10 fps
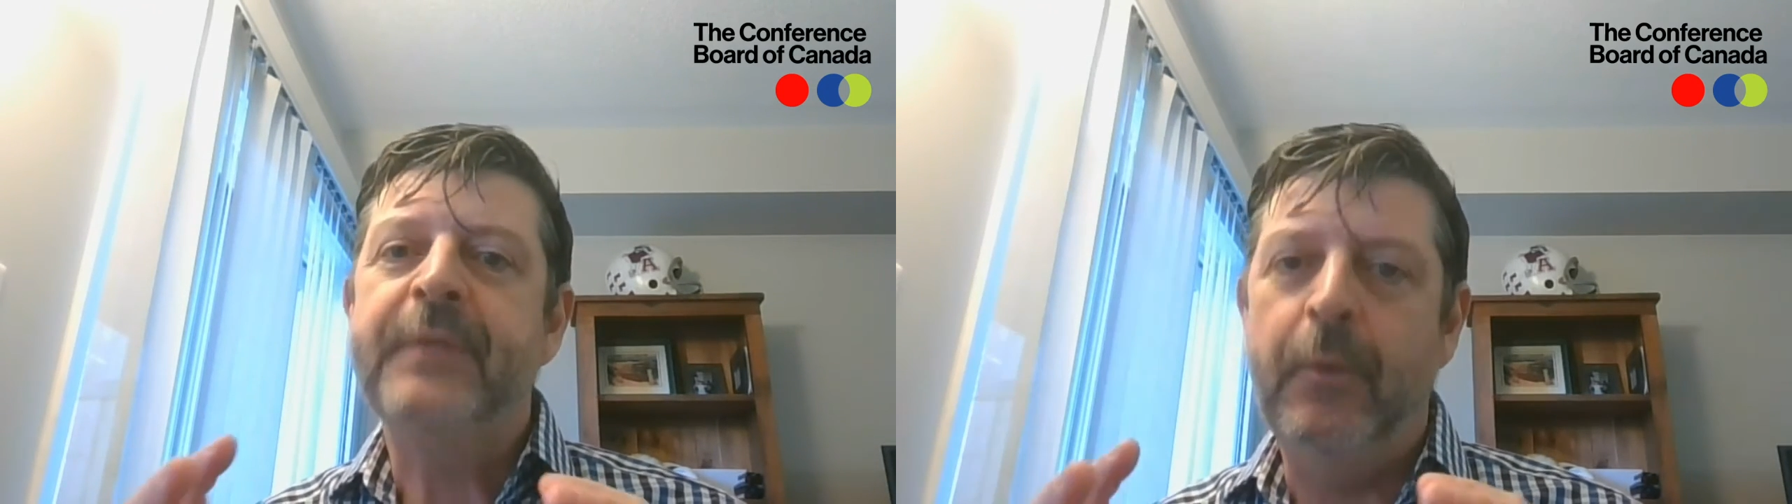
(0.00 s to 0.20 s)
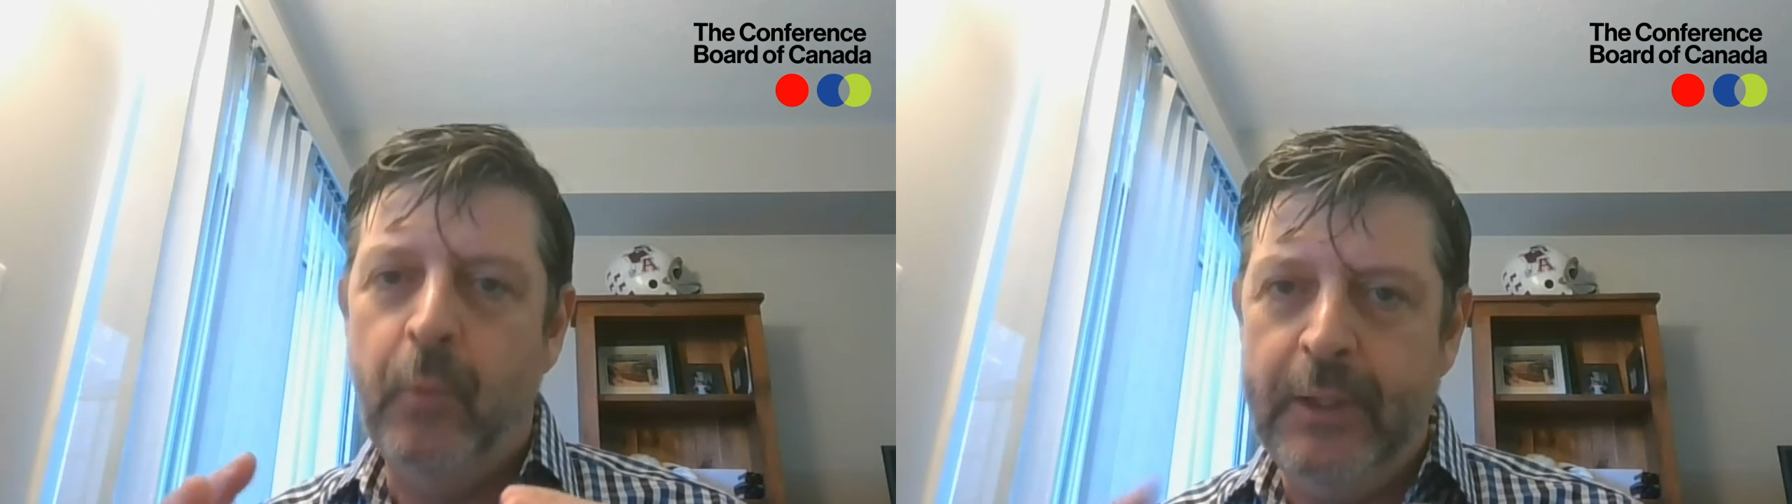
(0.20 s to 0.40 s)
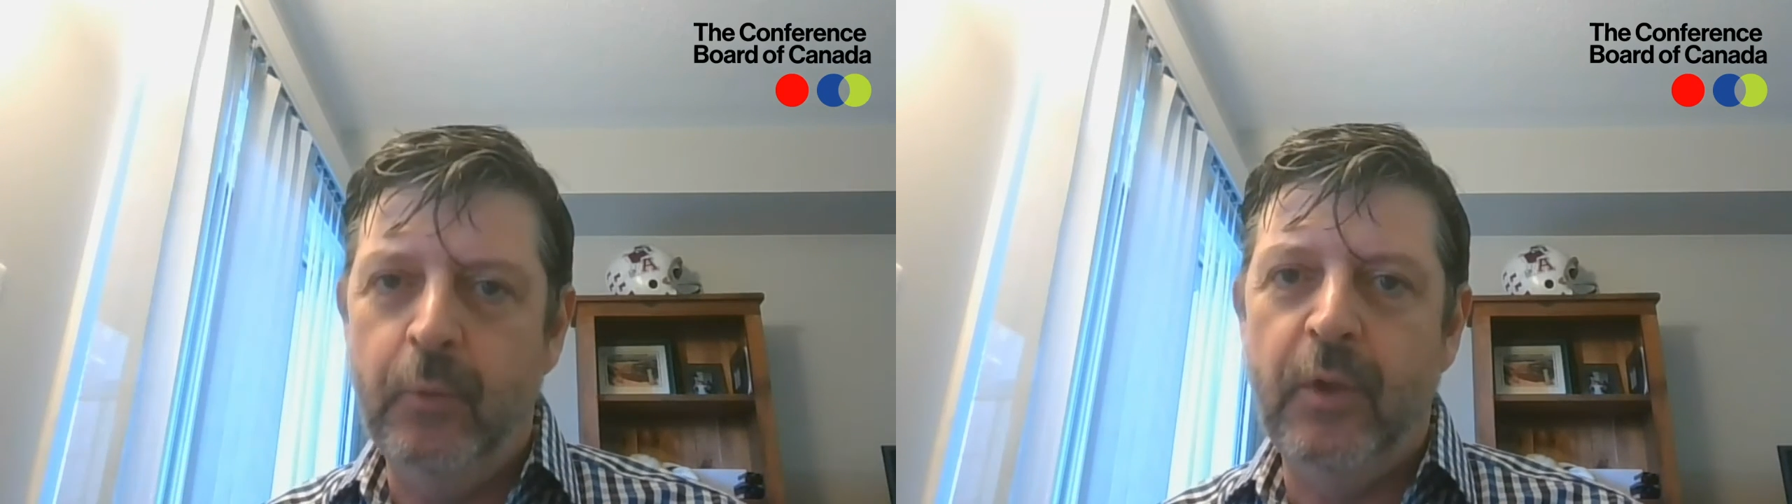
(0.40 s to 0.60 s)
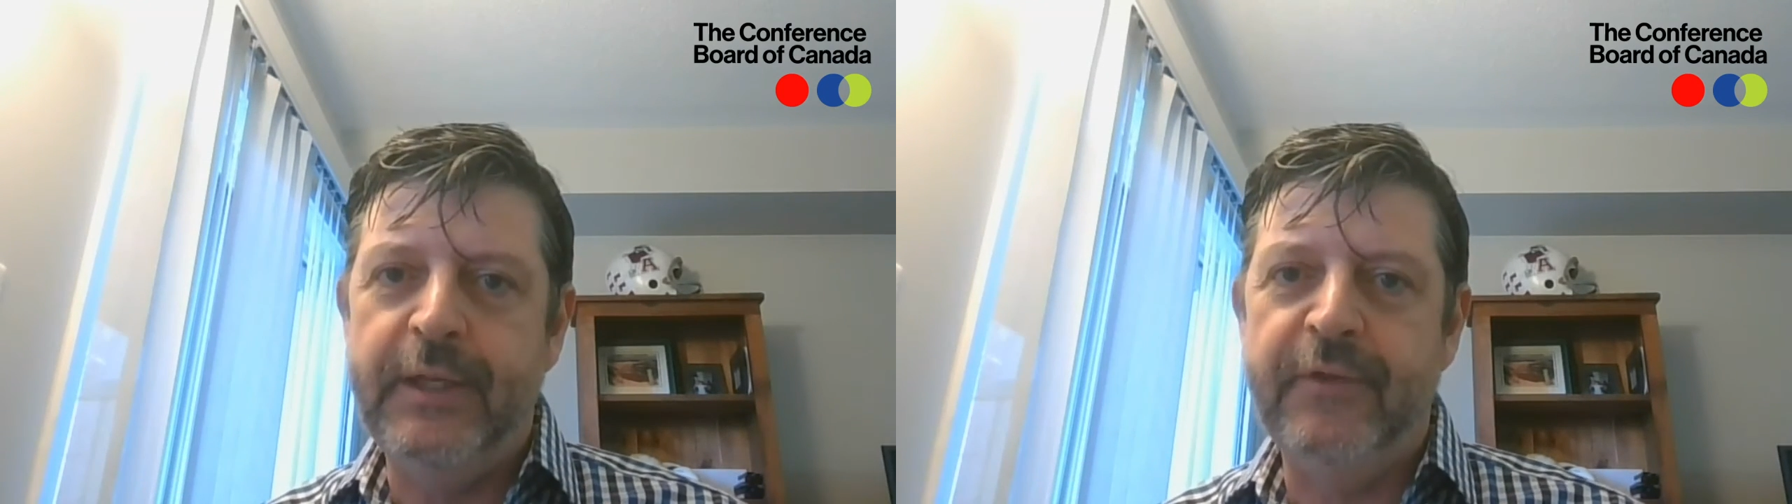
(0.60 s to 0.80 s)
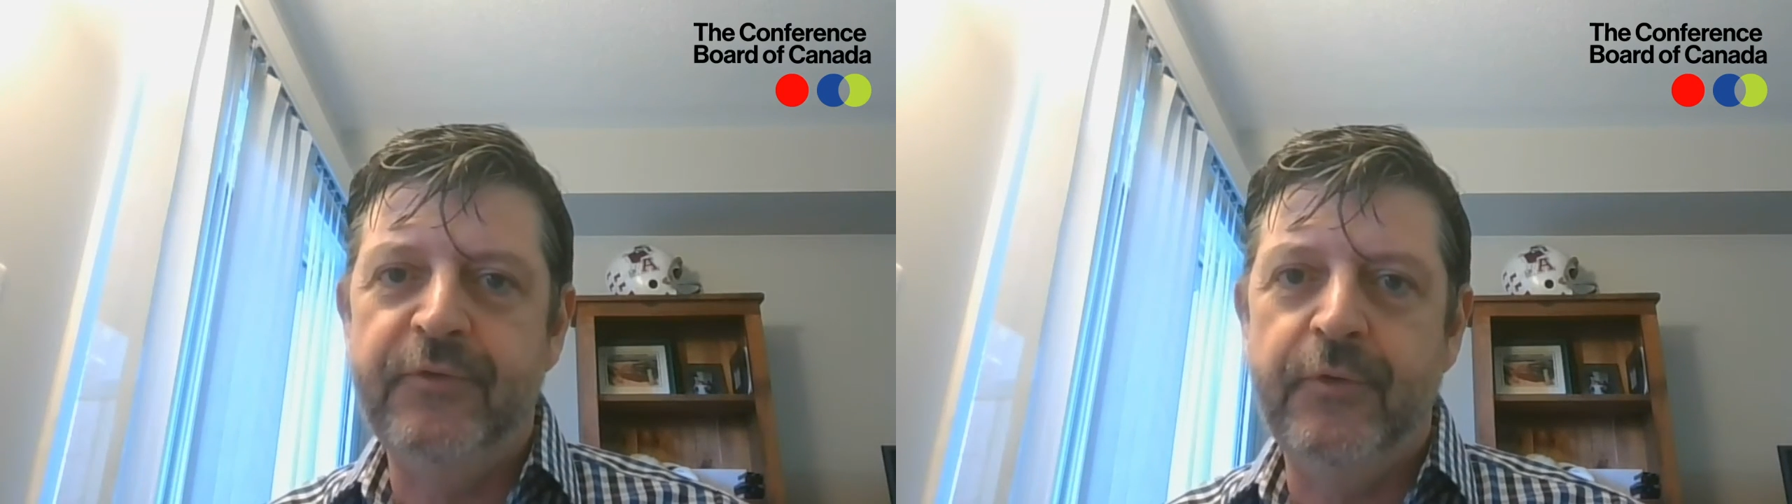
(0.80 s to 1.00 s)
and we will
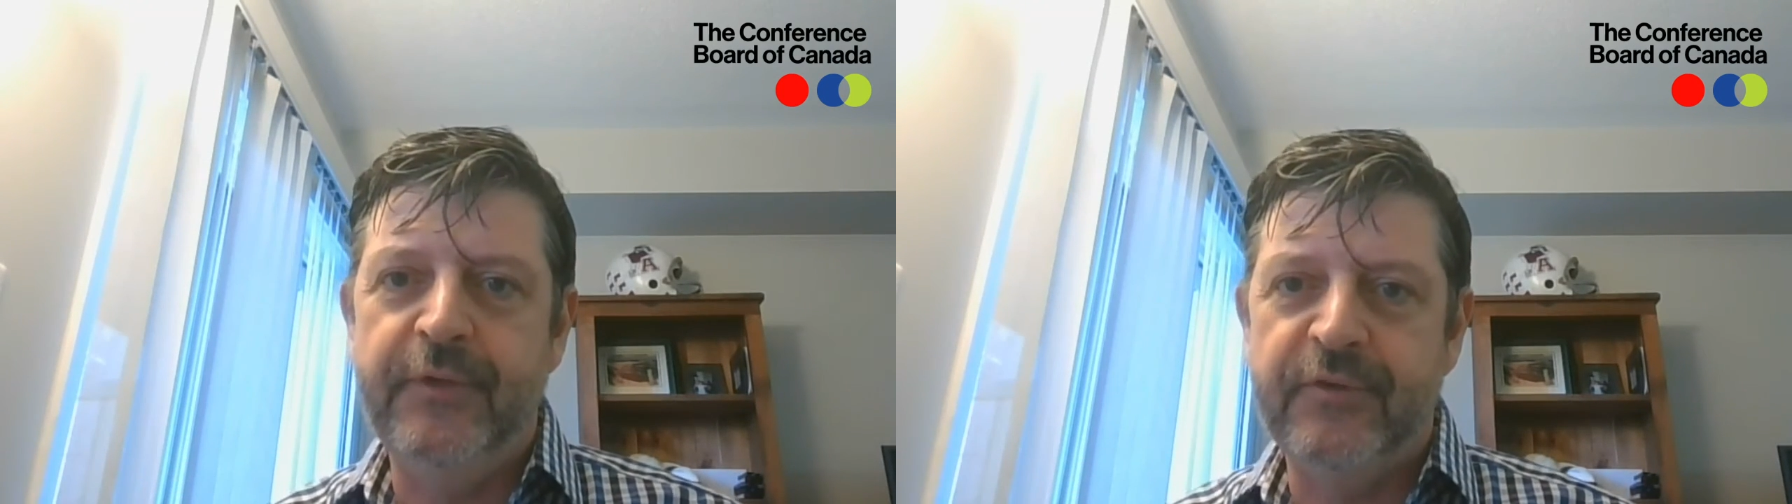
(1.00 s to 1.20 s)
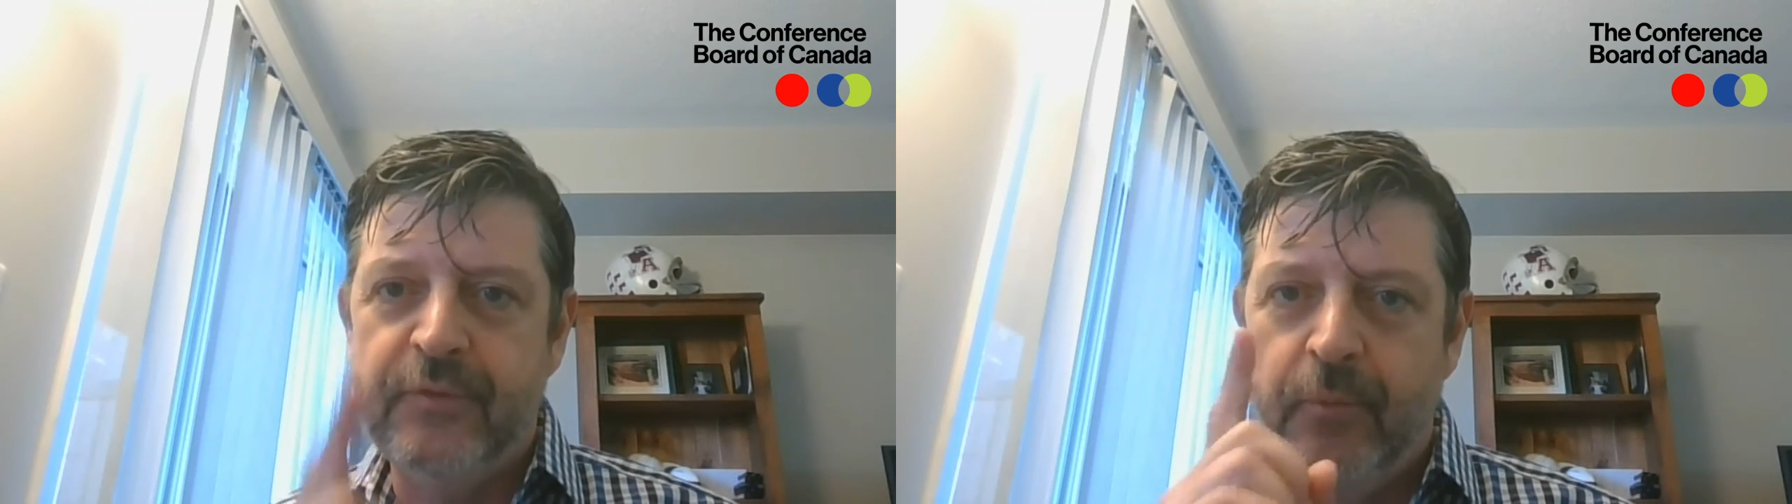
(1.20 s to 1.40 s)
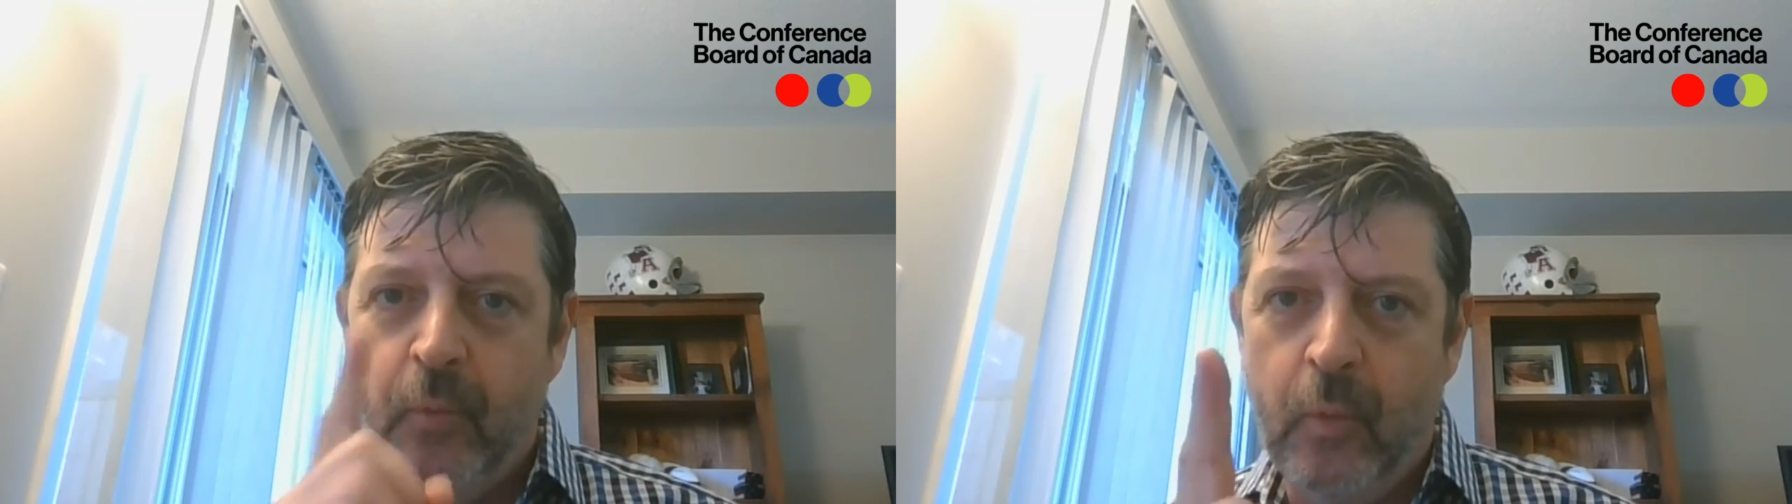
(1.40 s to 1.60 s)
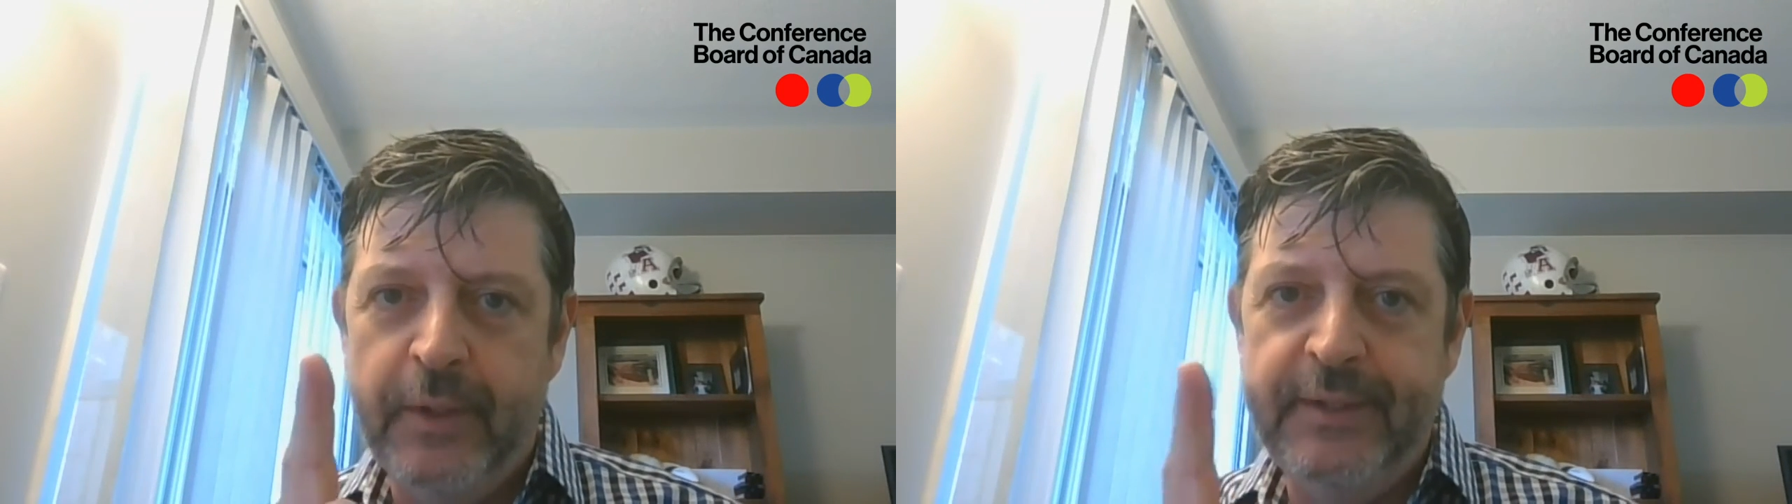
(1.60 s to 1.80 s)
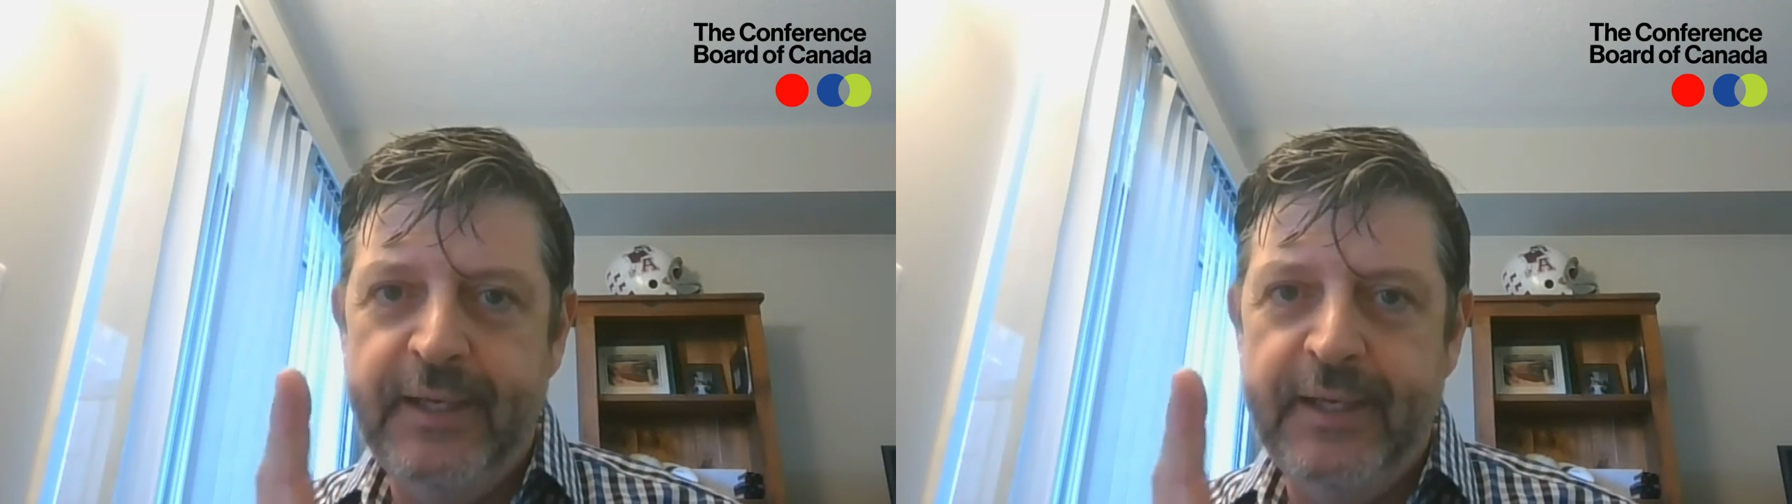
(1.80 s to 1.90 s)
get through this one